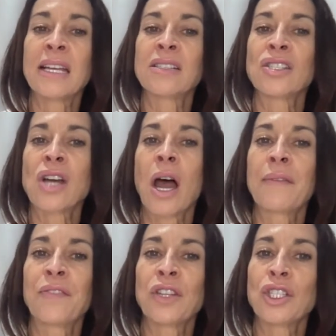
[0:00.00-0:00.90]
it's
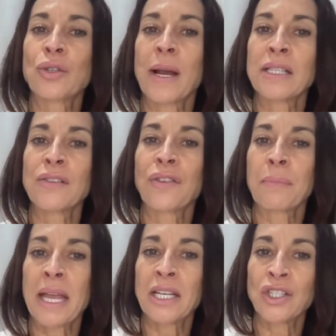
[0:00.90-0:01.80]
time for the
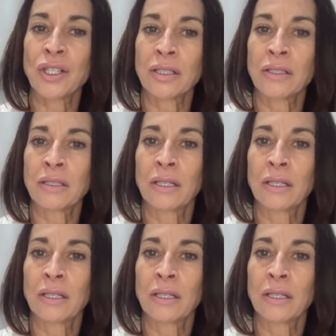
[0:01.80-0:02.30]
transformation.